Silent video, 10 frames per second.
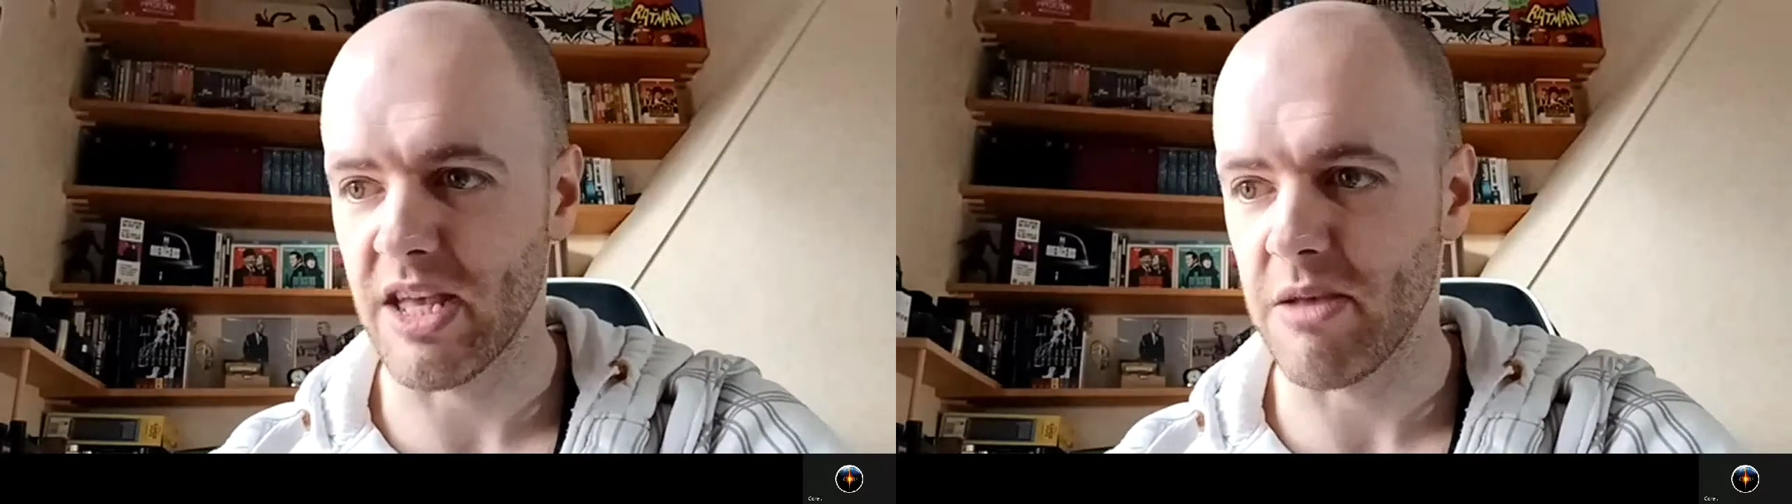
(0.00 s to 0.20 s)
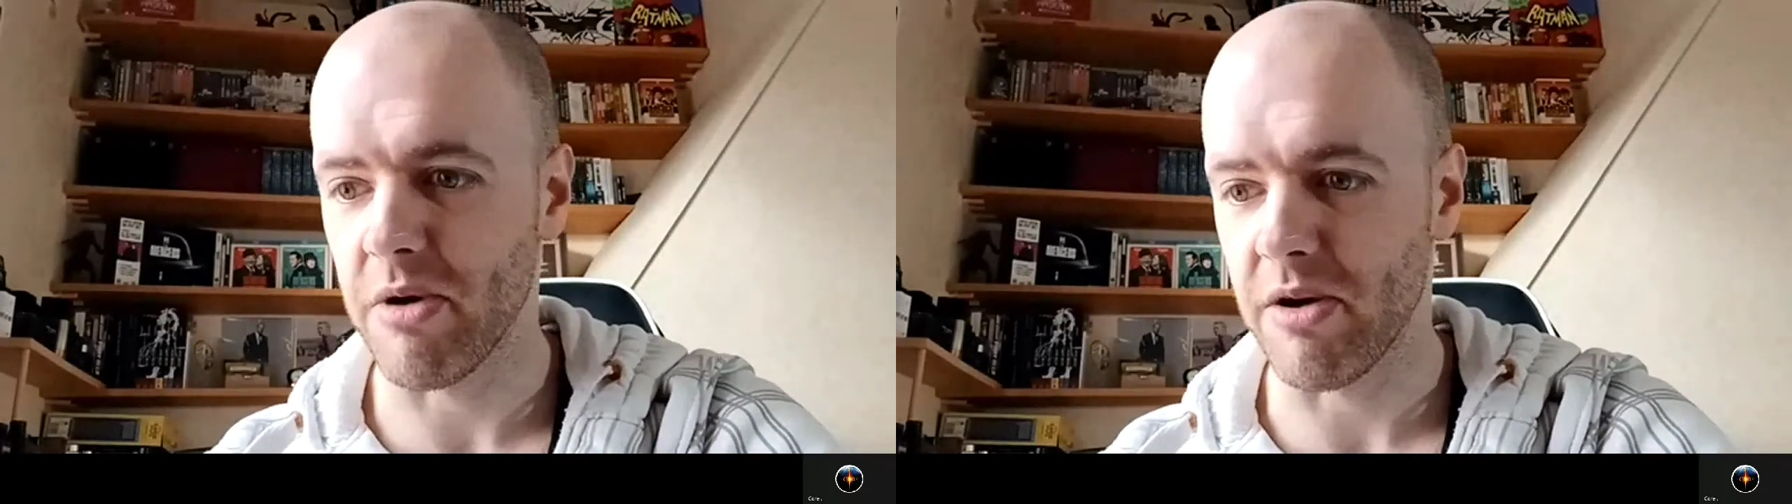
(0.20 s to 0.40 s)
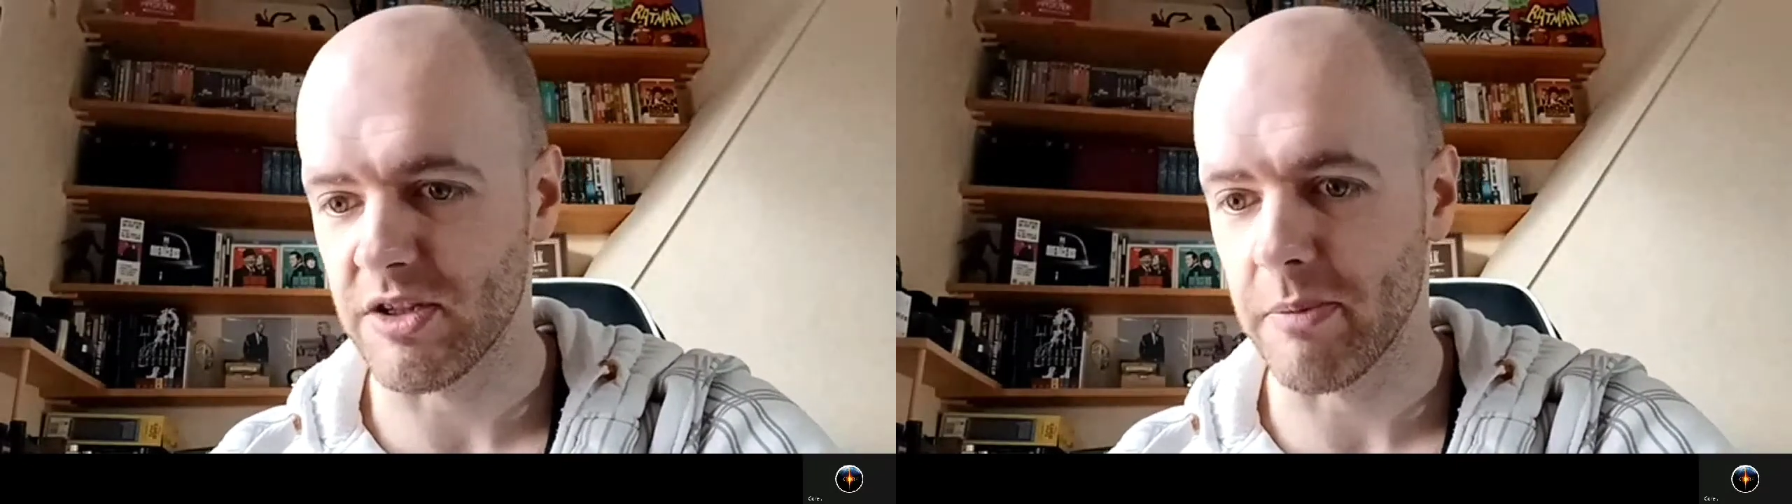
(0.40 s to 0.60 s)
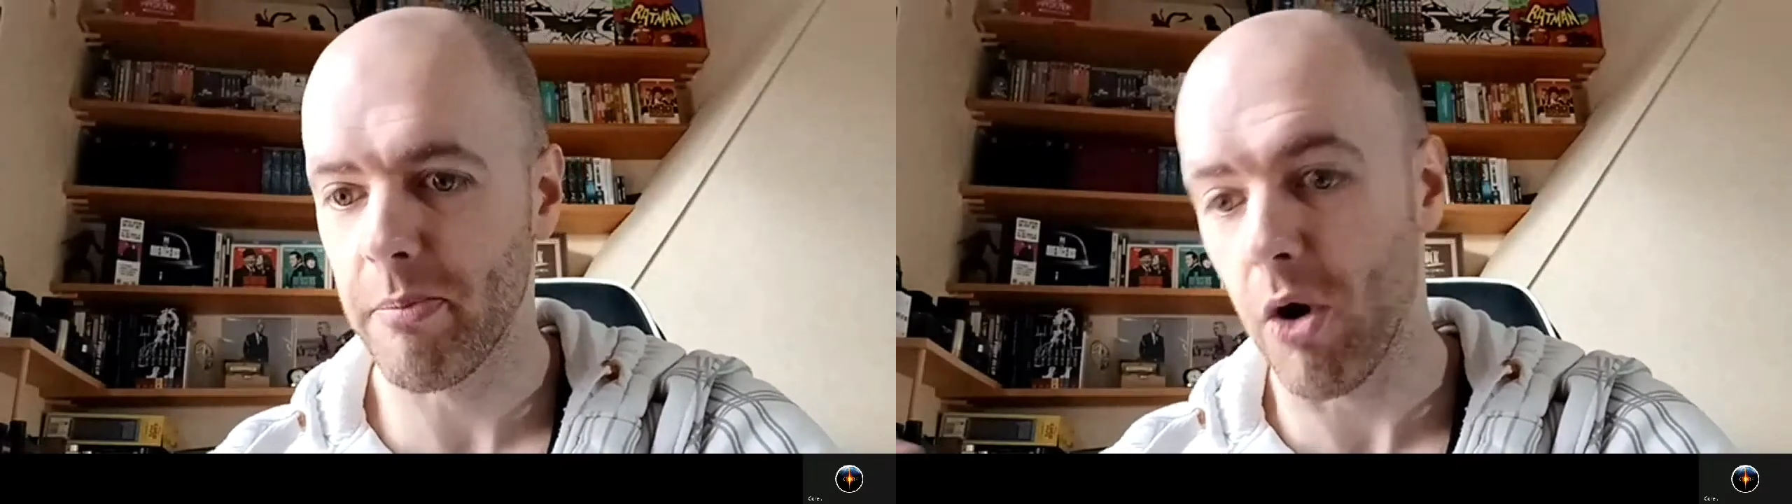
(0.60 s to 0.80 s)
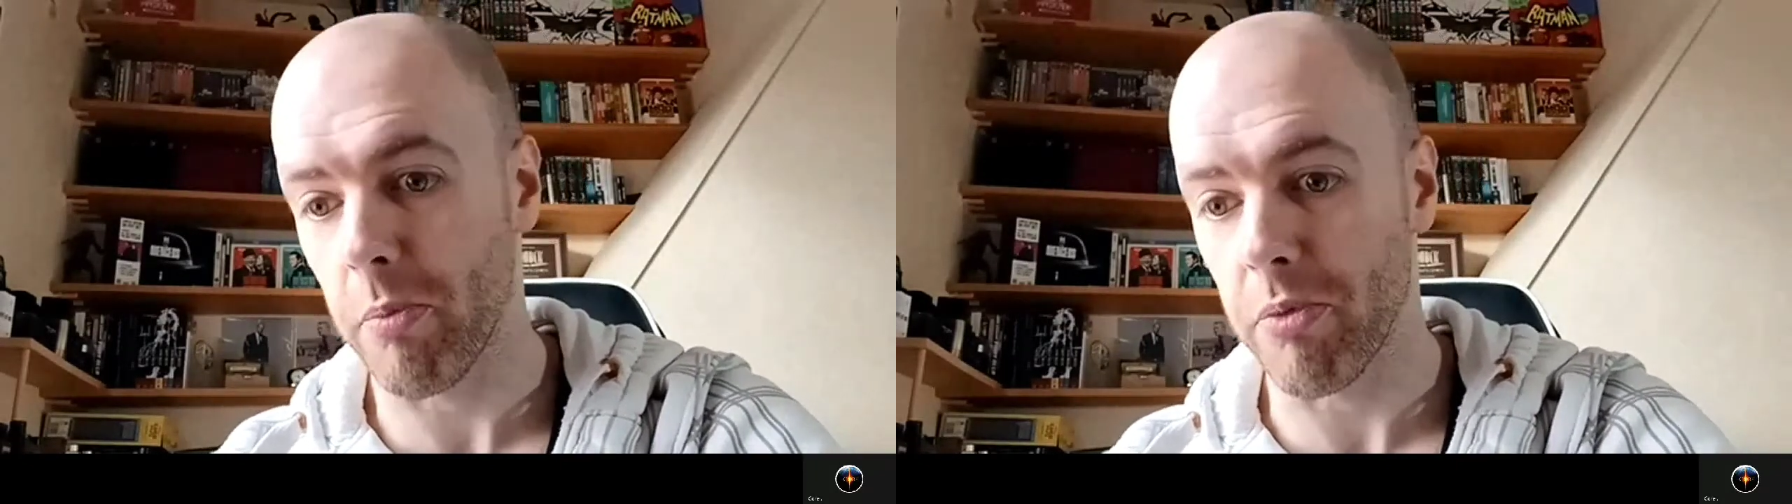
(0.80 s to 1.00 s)
keyboard to
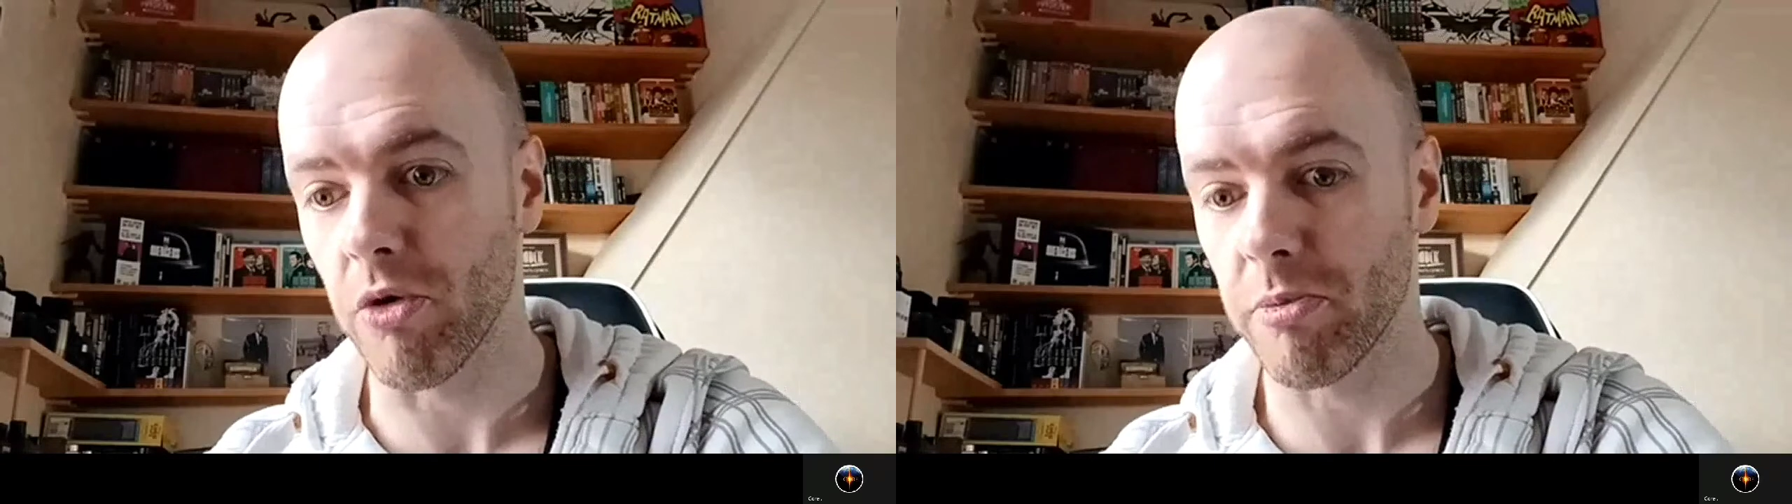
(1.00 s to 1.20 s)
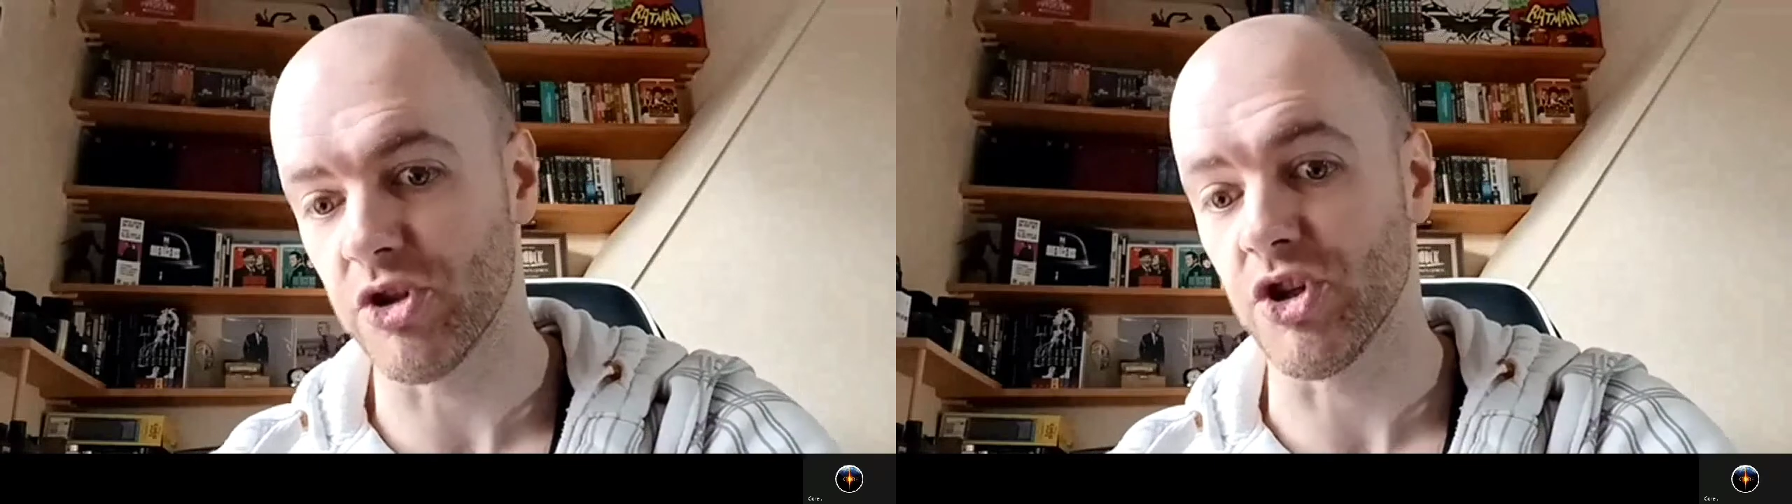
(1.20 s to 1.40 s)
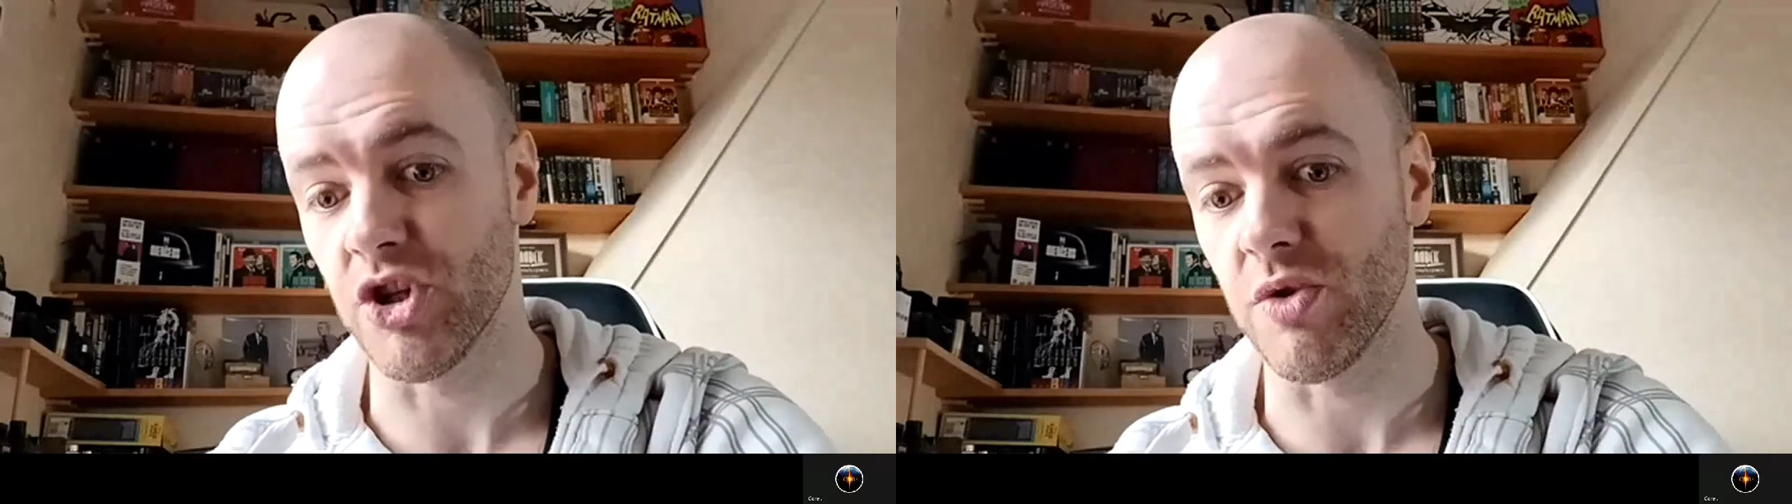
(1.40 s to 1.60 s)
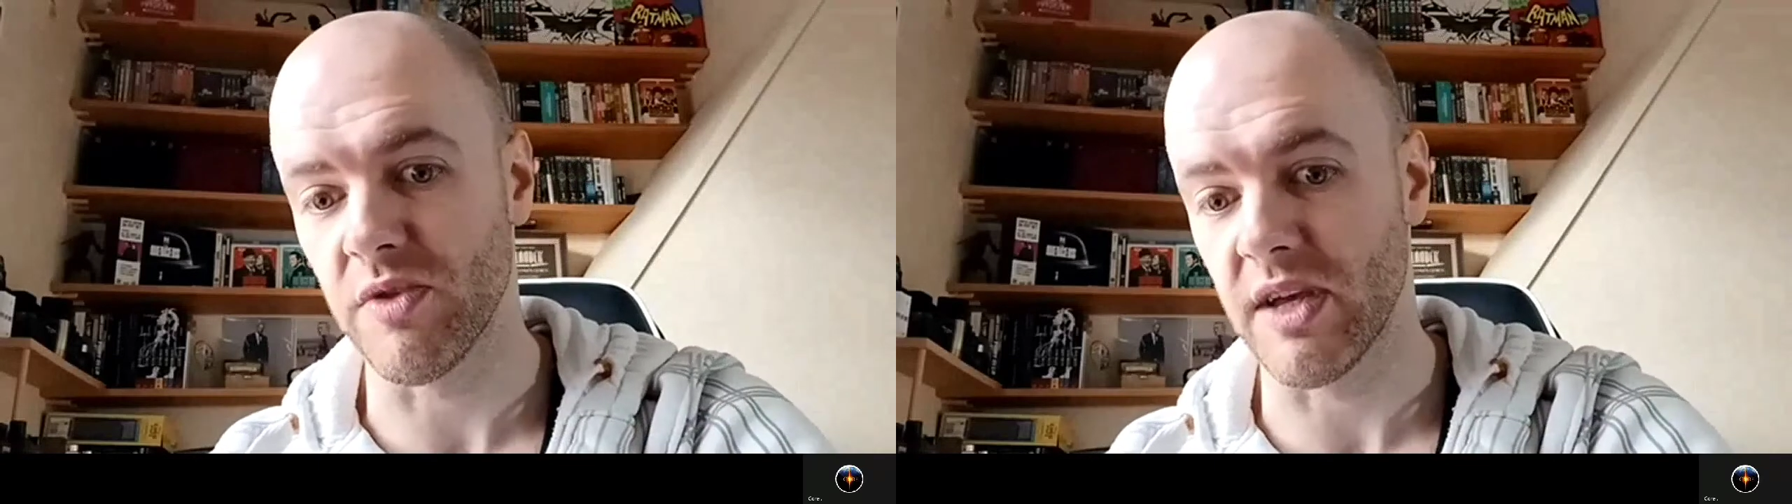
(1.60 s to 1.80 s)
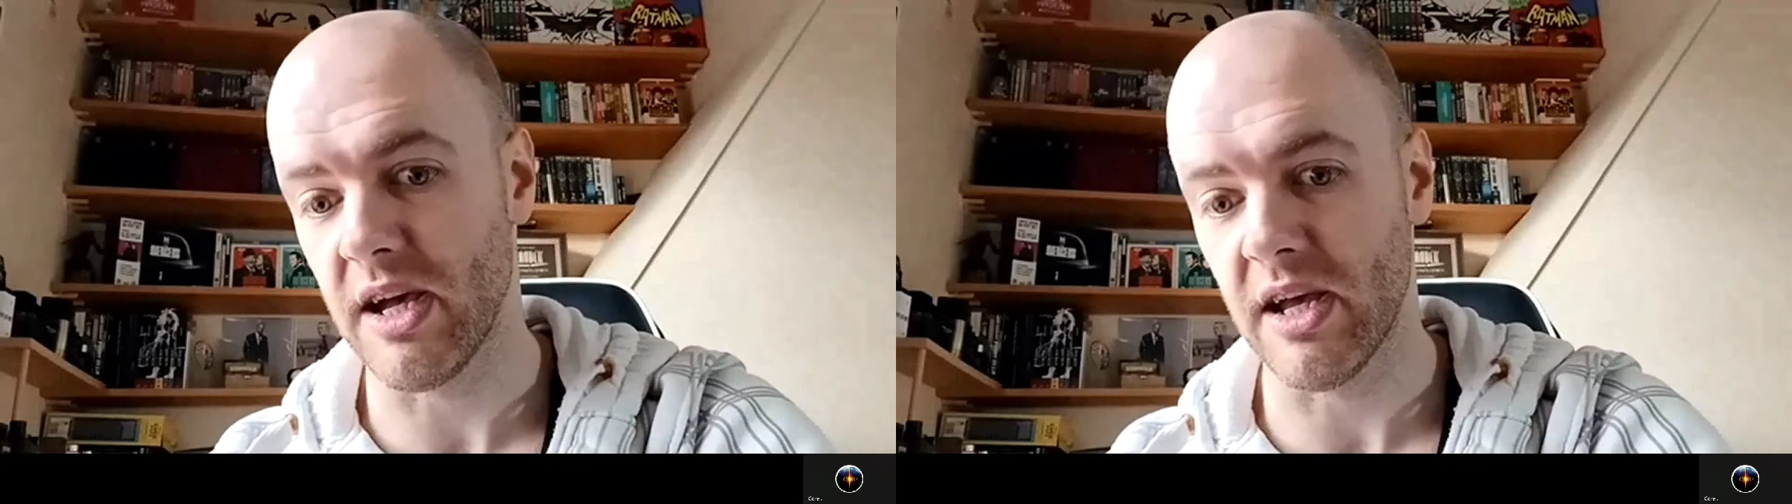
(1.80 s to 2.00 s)
pop up to
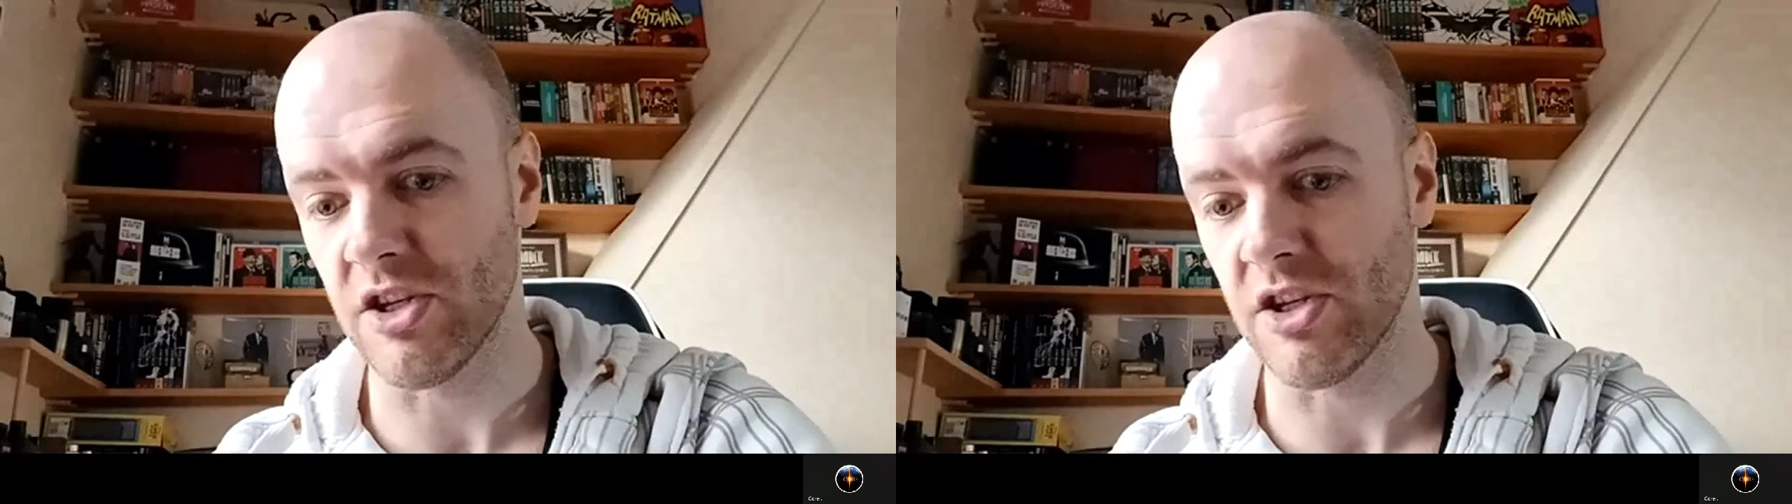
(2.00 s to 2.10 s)
do that,